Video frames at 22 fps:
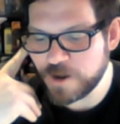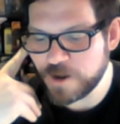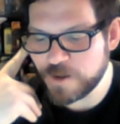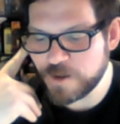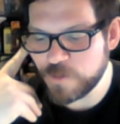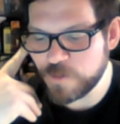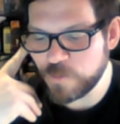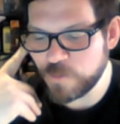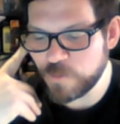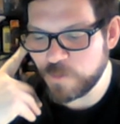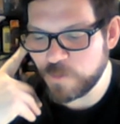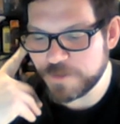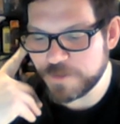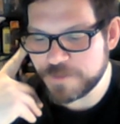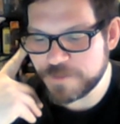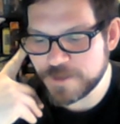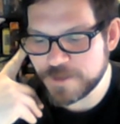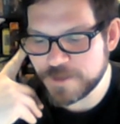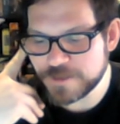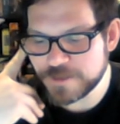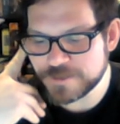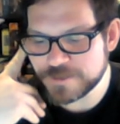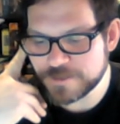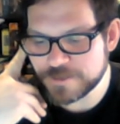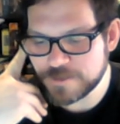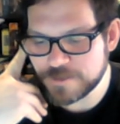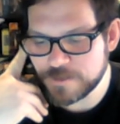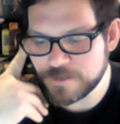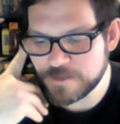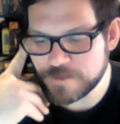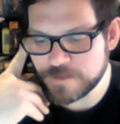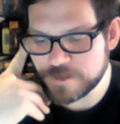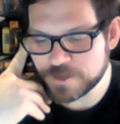one thing is,
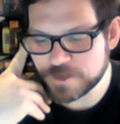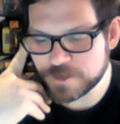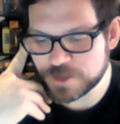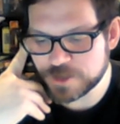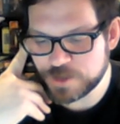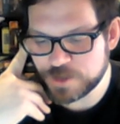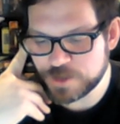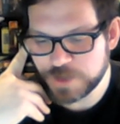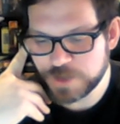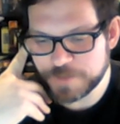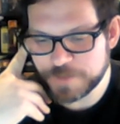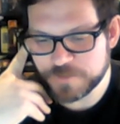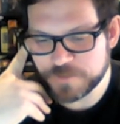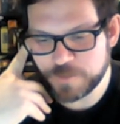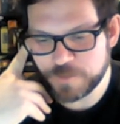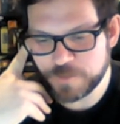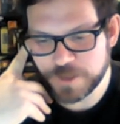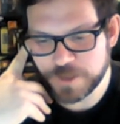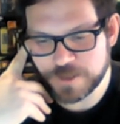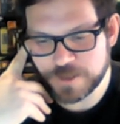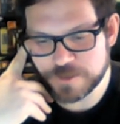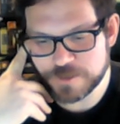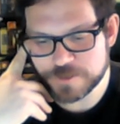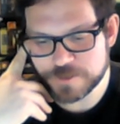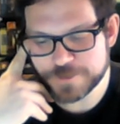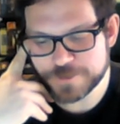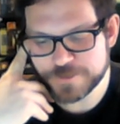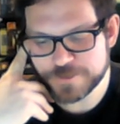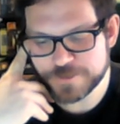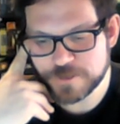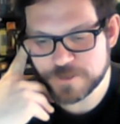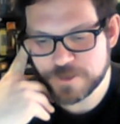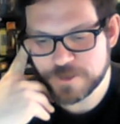there's 2 types of players.
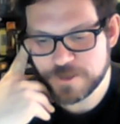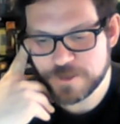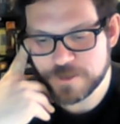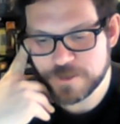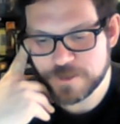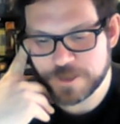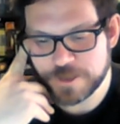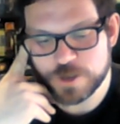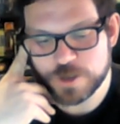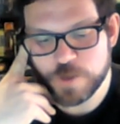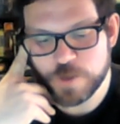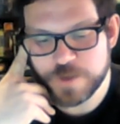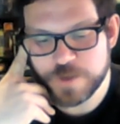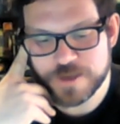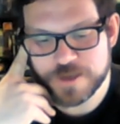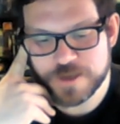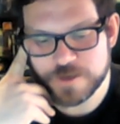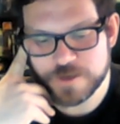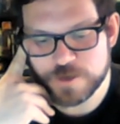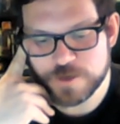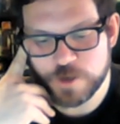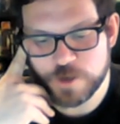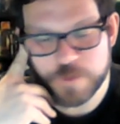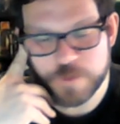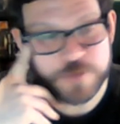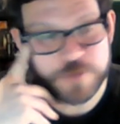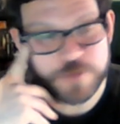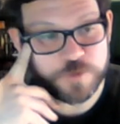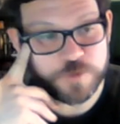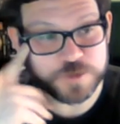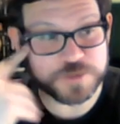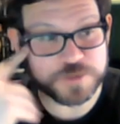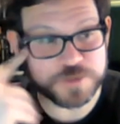Like nobody
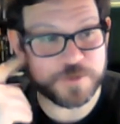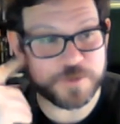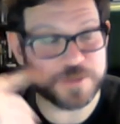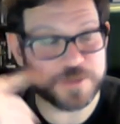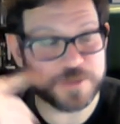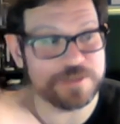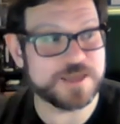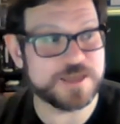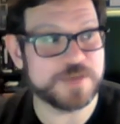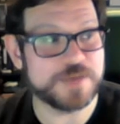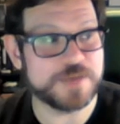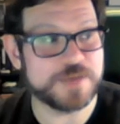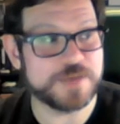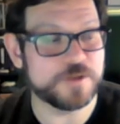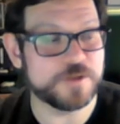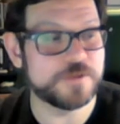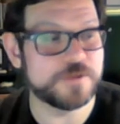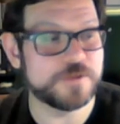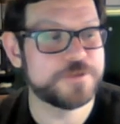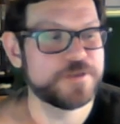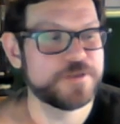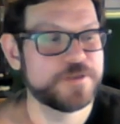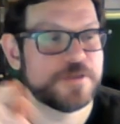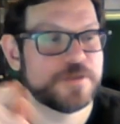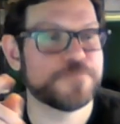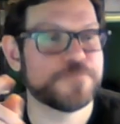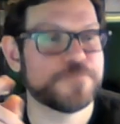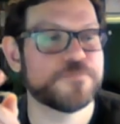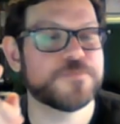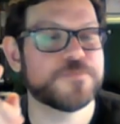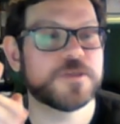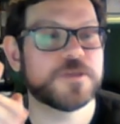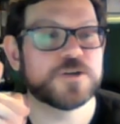rolls them on the table.
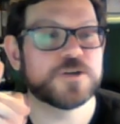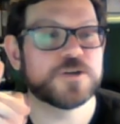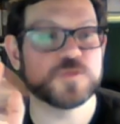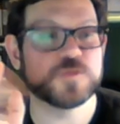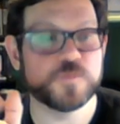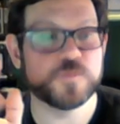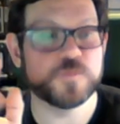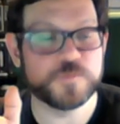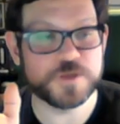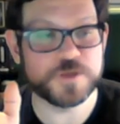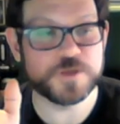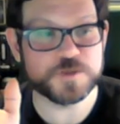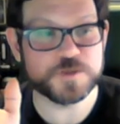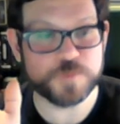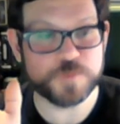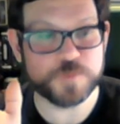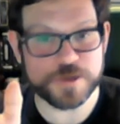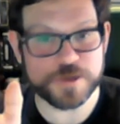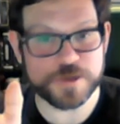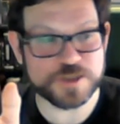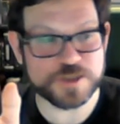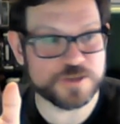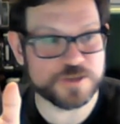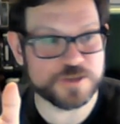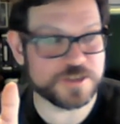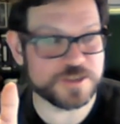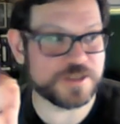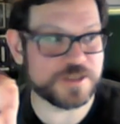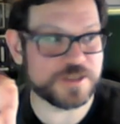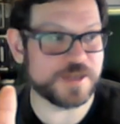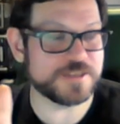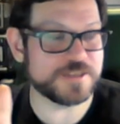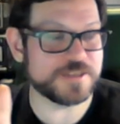There's players that use a
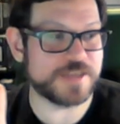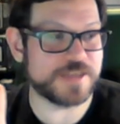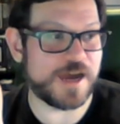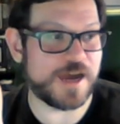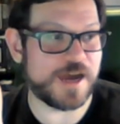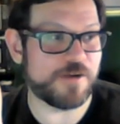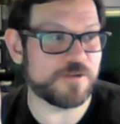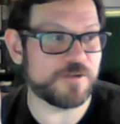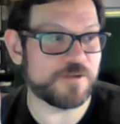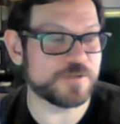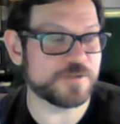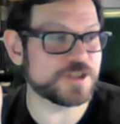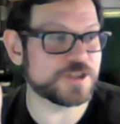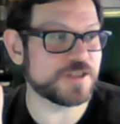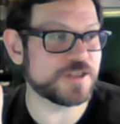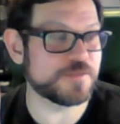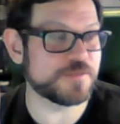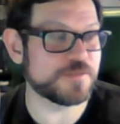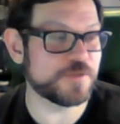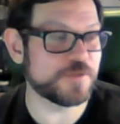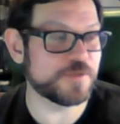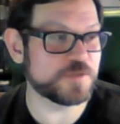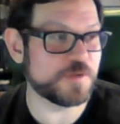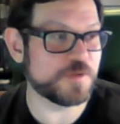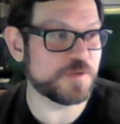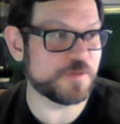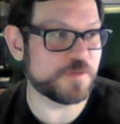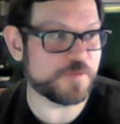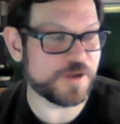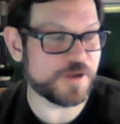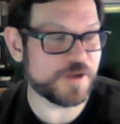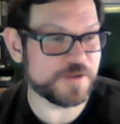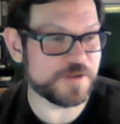dice tower, which I think most people are
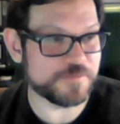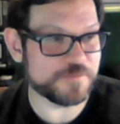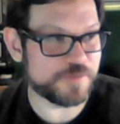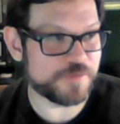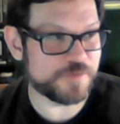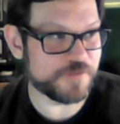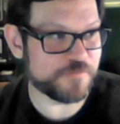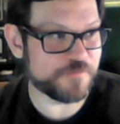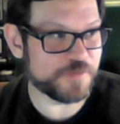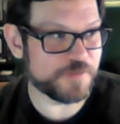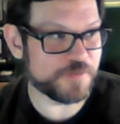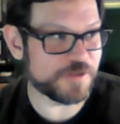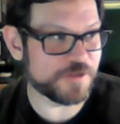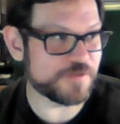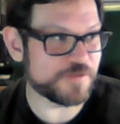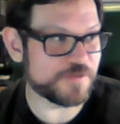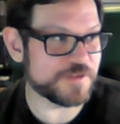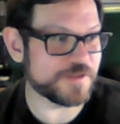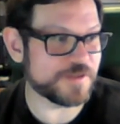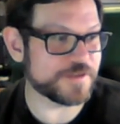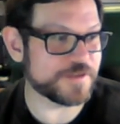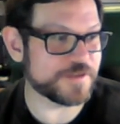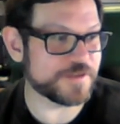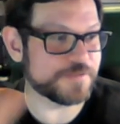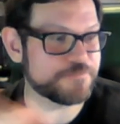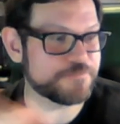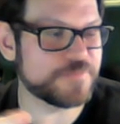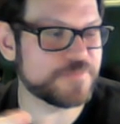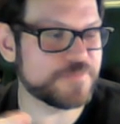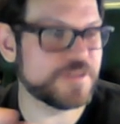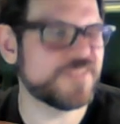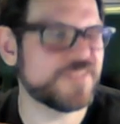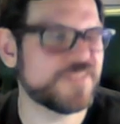probably pretty familiar with, like a
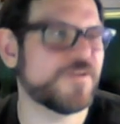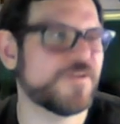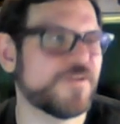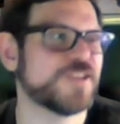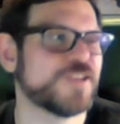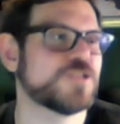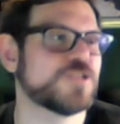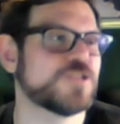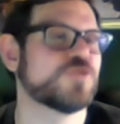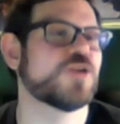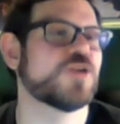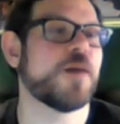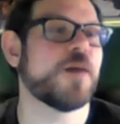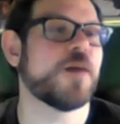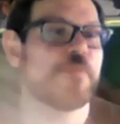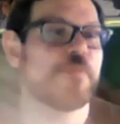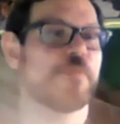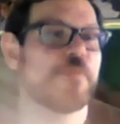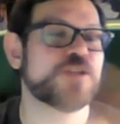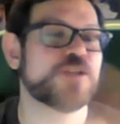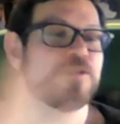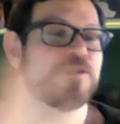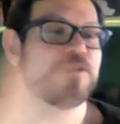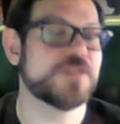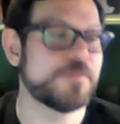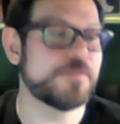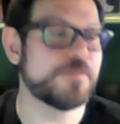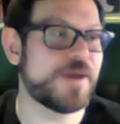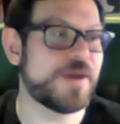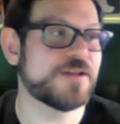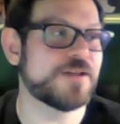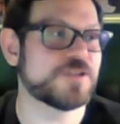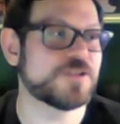device you drop them into and they
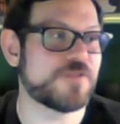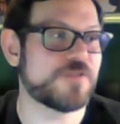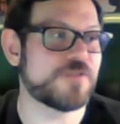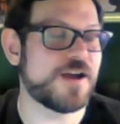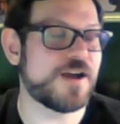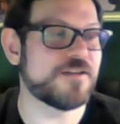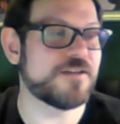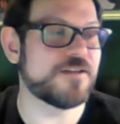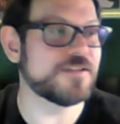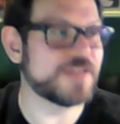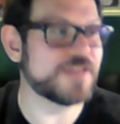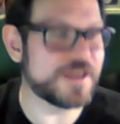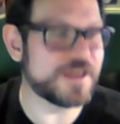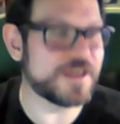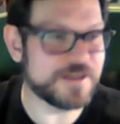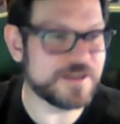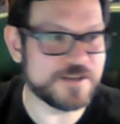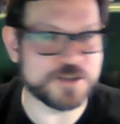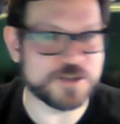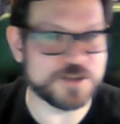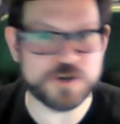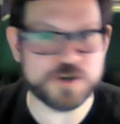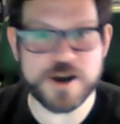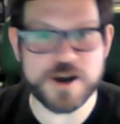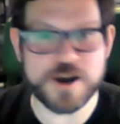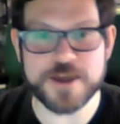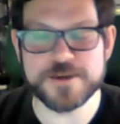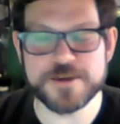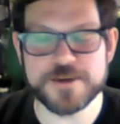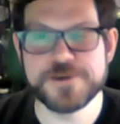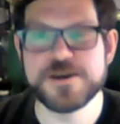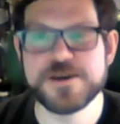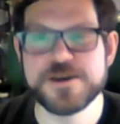bounce around and land in a tray.